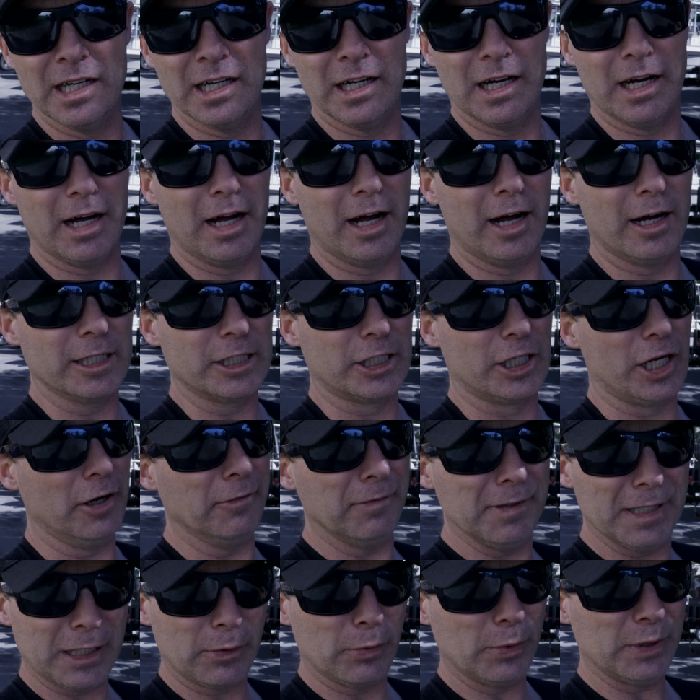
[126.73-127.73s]
Uh, Gov
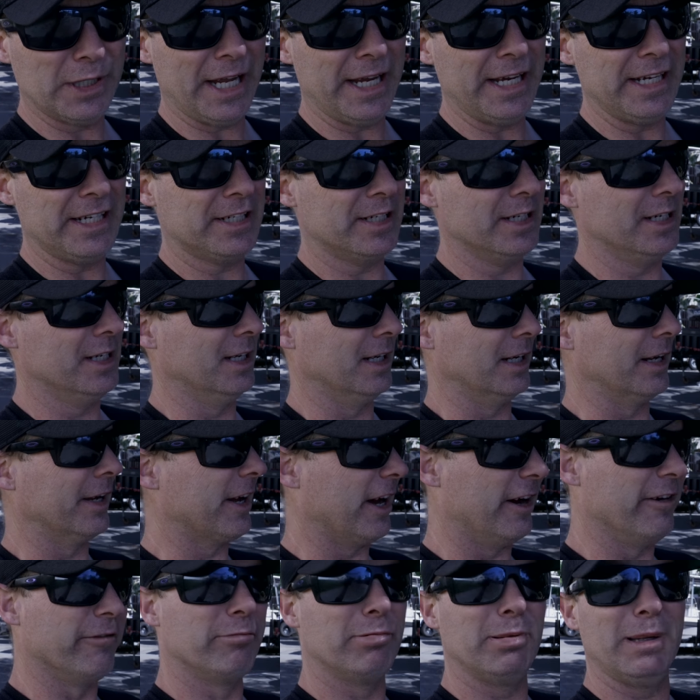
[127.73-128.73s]
Liquidation and
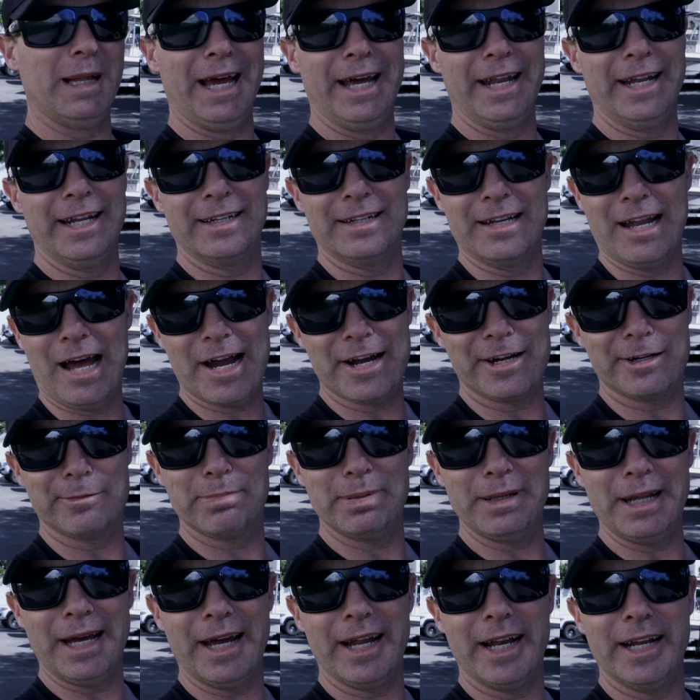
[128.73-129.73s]
Gov Planet and Iron
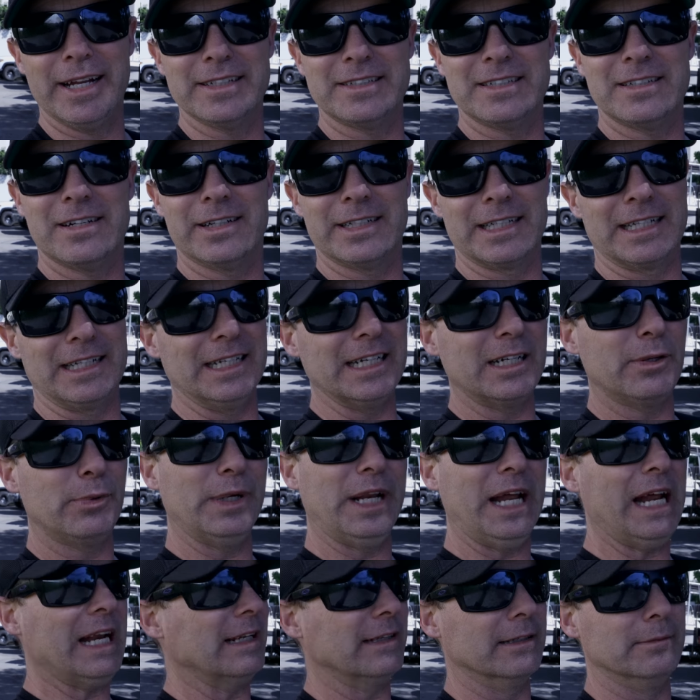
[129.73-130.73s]
Planet started
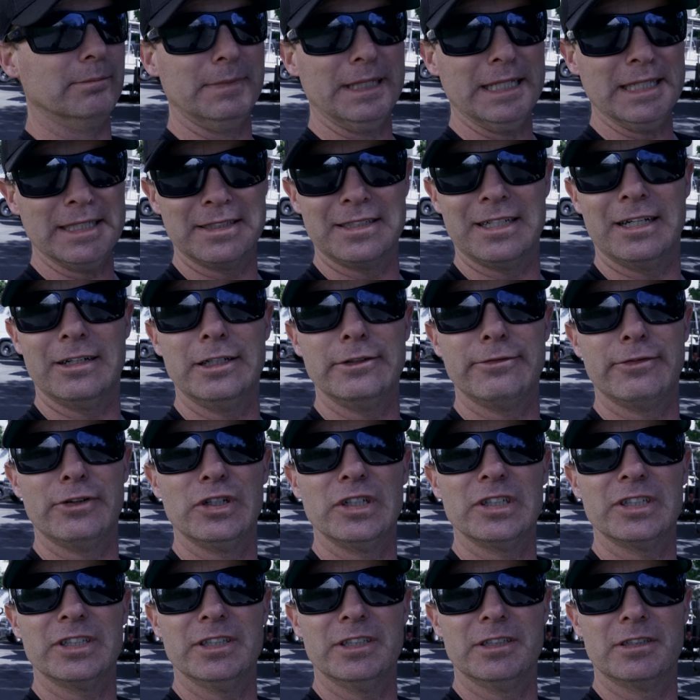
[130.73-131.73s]
liquidating the military
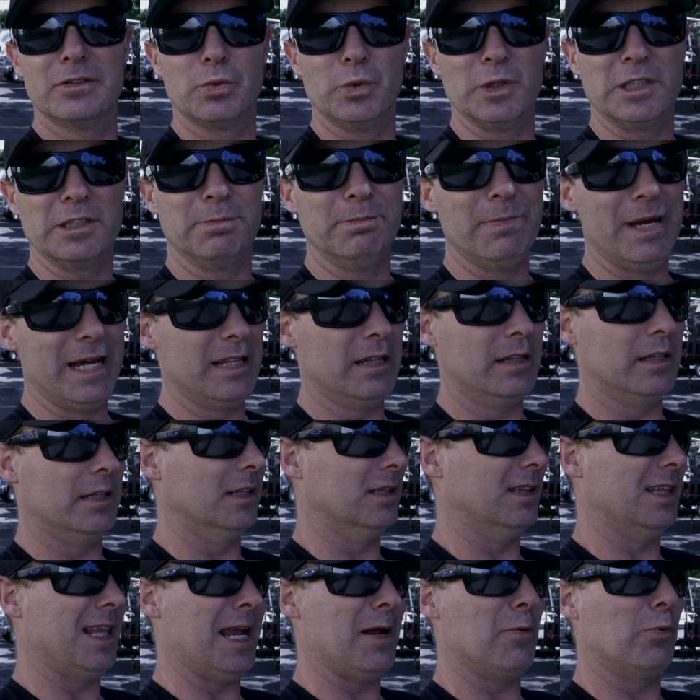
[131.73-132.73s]
versions, which meant
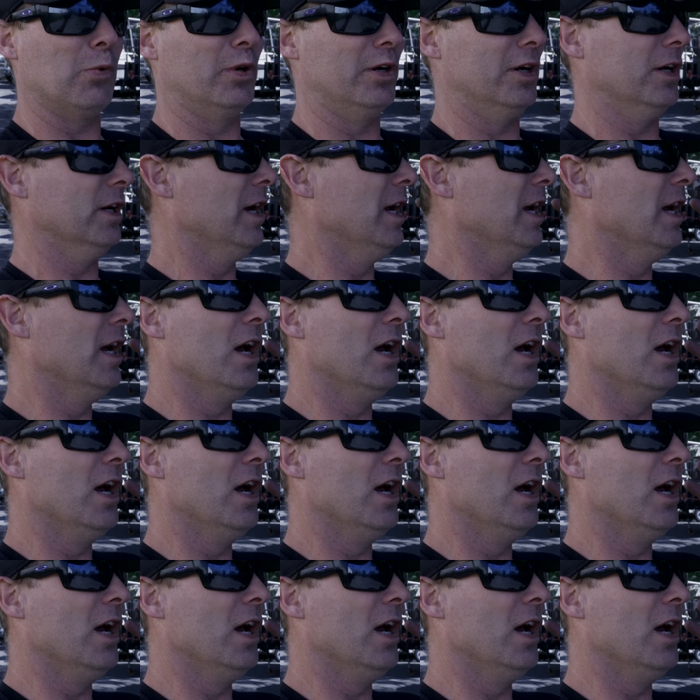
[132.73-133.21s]
that they were